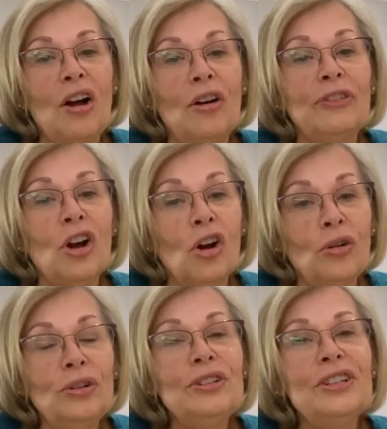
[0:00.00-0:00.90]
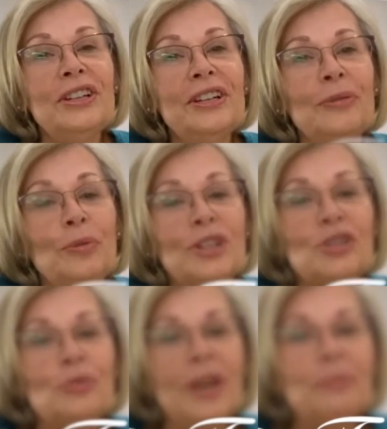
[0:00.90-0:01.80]
of gold,
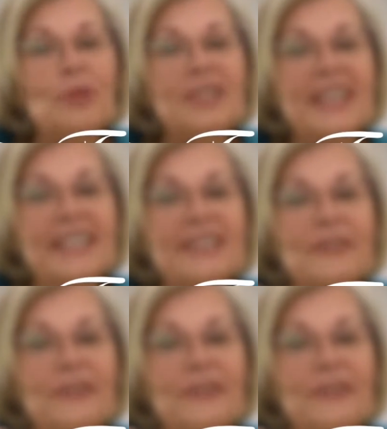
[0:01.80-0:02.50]
which represents